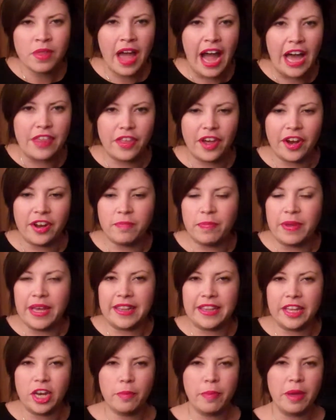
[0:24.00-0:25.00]
I thought it'd be a
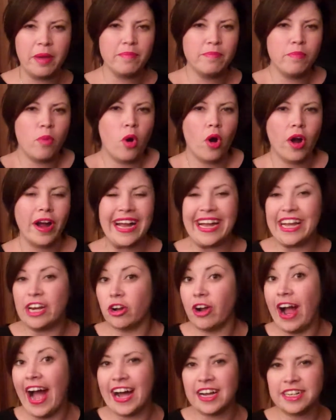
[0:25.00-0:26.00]
little bit more
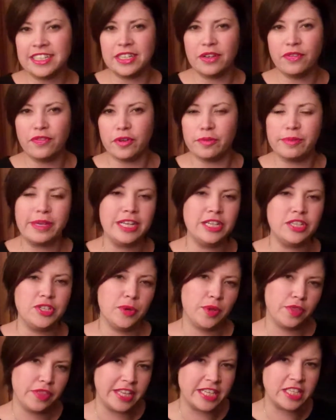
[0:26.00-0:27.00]
interactive for me to do
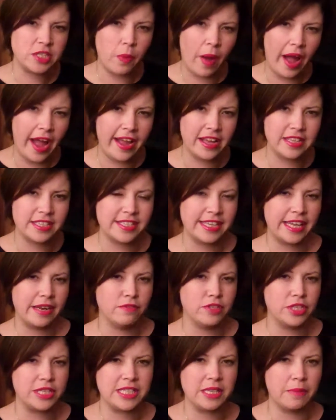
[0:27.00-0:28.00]
it this way instead of
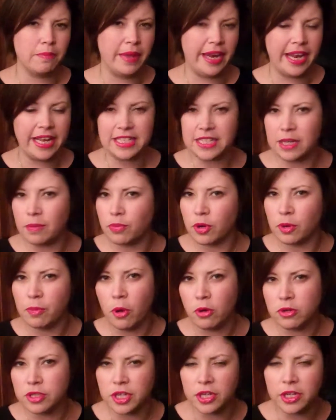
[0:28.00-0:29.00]
just submitting some
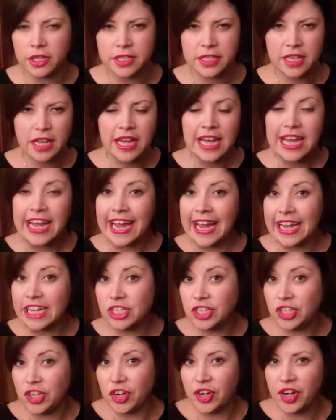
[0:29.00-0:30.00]
proposals
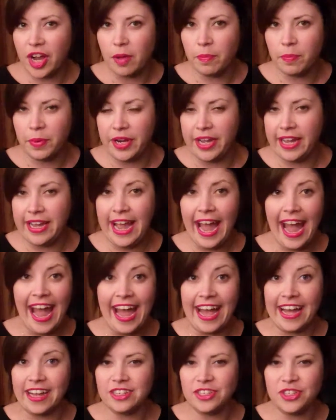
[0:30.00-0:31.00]
into your company,
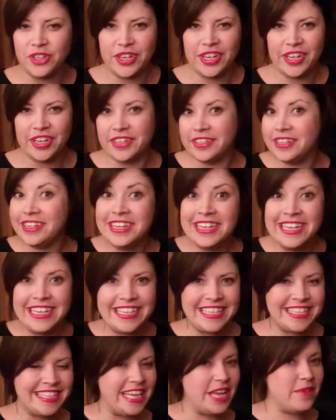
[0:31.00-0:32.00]
and you can
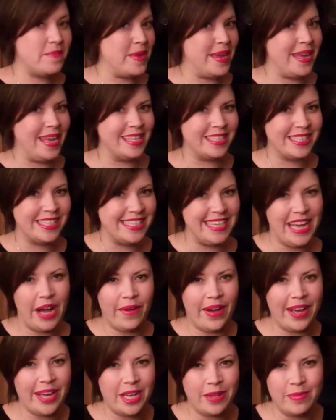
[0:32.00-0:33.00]
see me and see how
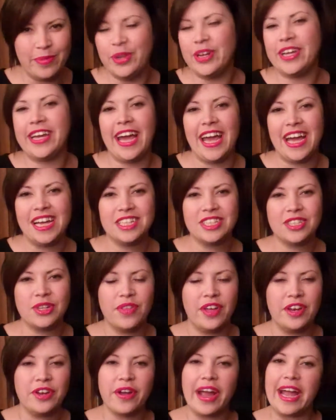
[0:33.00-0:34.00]
I communicate, so
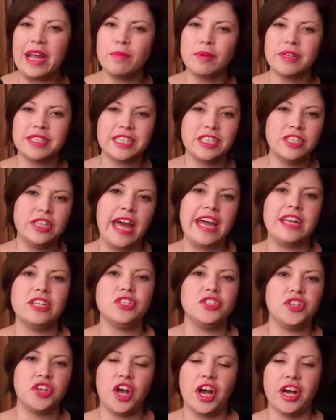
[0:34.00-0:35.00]
then you're able to then
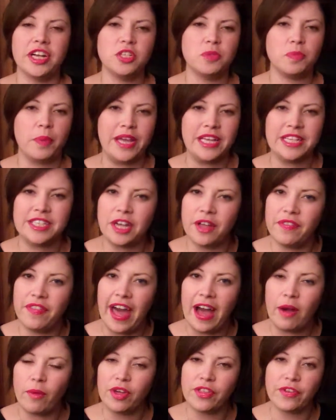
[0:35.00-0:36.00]
judge based on
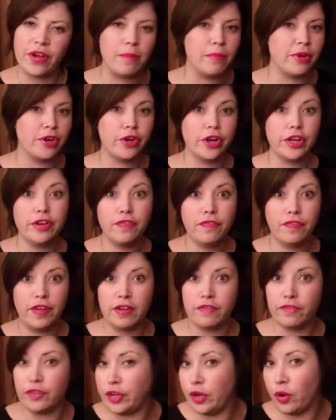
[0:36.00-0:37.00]
that whether I'm a good
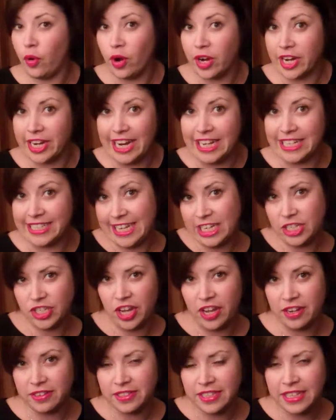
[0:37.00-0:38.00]
fit for your
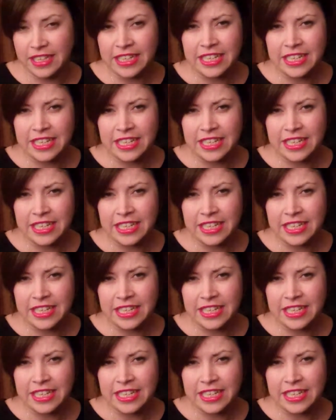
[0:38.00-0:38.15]
organization.